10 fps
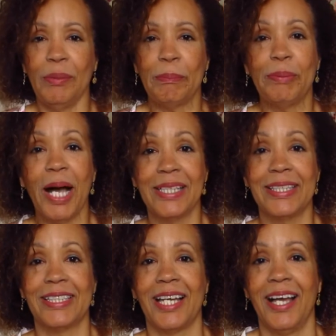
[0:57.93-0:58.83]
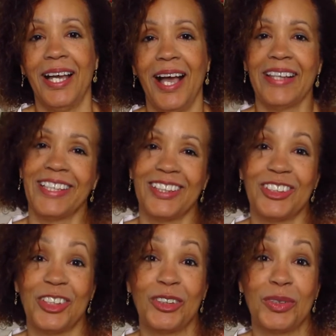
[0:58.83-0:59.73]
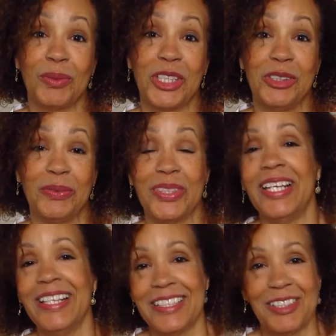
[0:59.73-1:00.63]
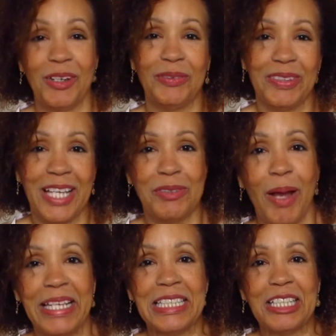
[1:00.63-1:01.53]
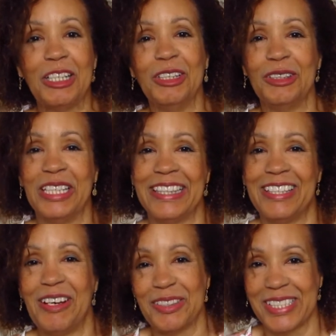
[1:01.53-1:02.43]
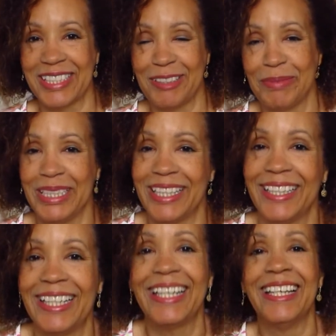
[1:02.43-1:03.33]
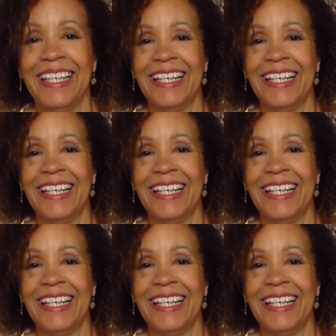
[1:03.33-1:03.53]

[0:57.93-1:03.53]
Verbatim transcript: But uh, I thought the turtles were cute, so that's why I included those in the beginning.